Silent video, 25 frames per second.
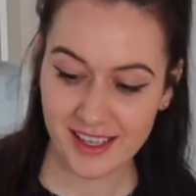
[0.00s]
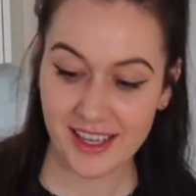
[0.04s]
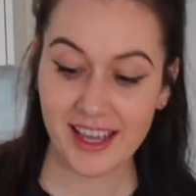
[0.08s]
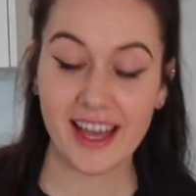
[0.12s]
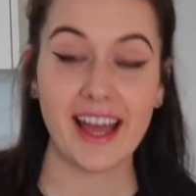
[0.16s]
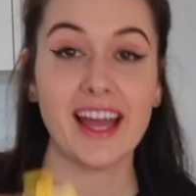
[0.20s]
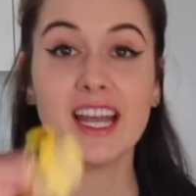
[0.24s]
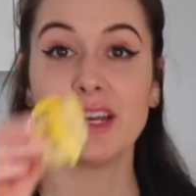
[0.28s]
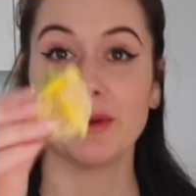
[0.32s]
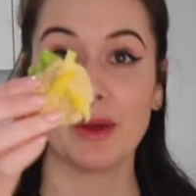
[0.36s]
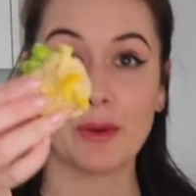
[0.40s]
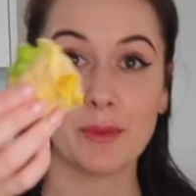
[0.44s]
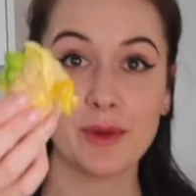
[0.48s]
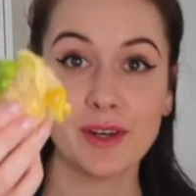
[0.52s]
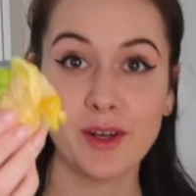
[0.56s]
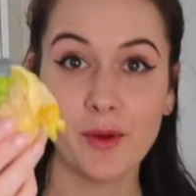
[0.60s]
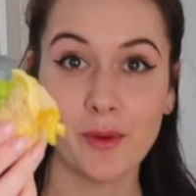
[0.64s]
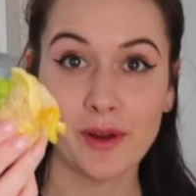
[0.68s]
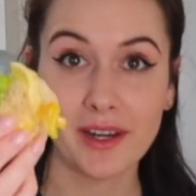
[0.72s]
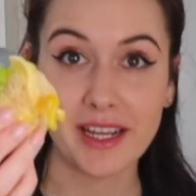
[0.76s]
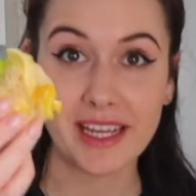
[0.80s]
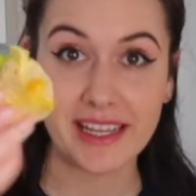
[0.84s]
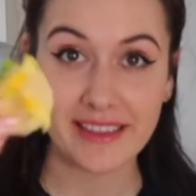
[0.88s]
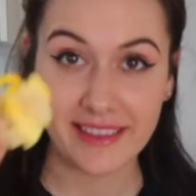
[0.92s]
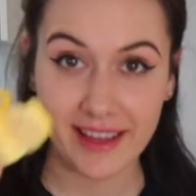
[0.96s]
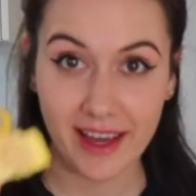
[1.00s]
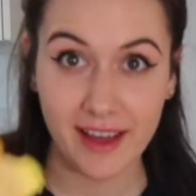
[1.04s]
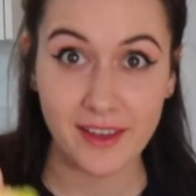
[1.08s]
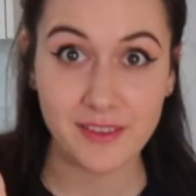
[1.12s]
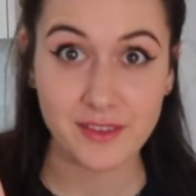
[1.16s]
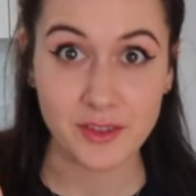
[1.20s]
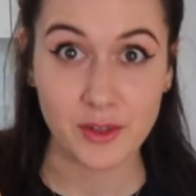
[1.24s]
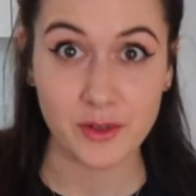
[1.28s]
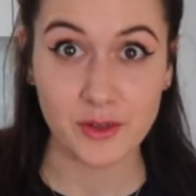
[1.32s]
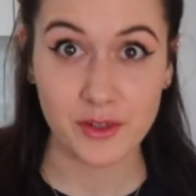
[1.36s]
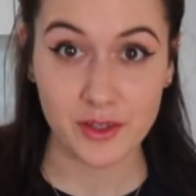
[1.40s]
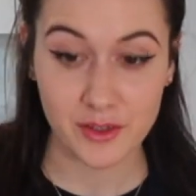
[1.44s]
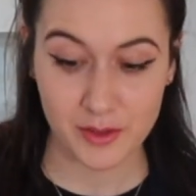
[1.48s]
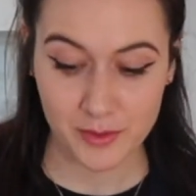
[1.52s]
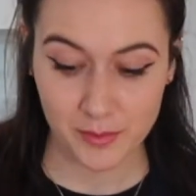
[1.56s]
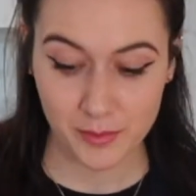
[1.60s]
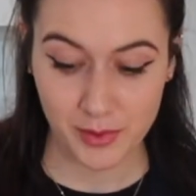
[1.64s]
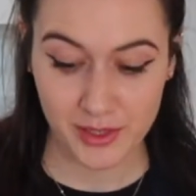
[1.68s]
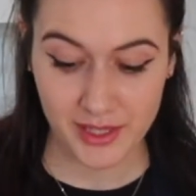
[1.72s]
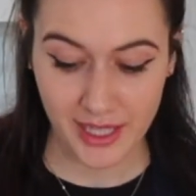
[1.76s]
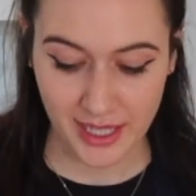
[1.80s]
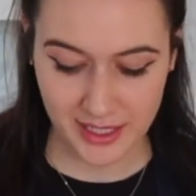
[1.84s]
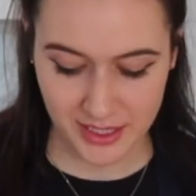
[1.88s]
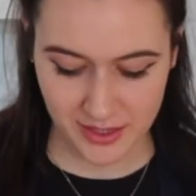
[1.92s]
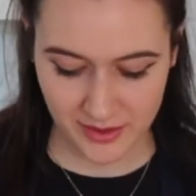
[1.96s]
Anyway, we don't want to eat that, so just
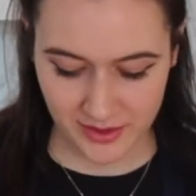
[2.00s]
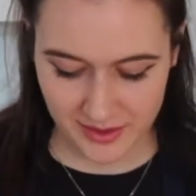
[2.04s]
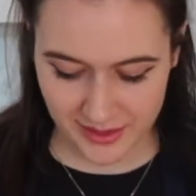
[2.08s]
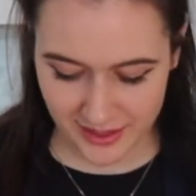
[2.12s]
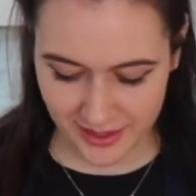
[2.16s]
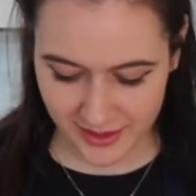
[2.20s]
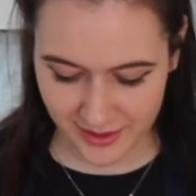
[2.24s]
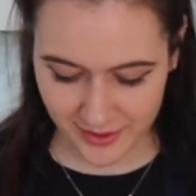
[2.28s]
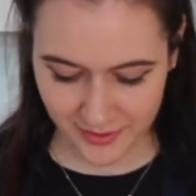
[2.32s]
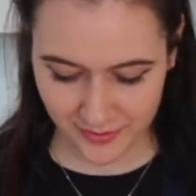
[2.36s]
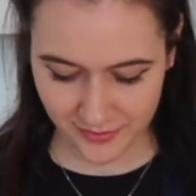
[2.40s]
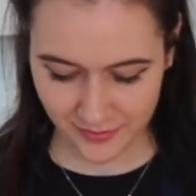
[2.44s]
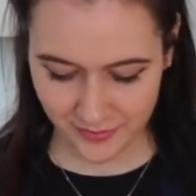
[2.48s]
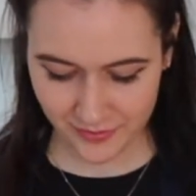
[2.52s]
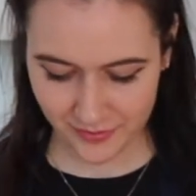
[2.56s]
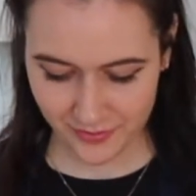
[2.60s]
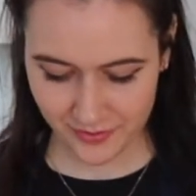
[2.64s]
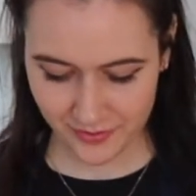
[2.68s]
put that to the side.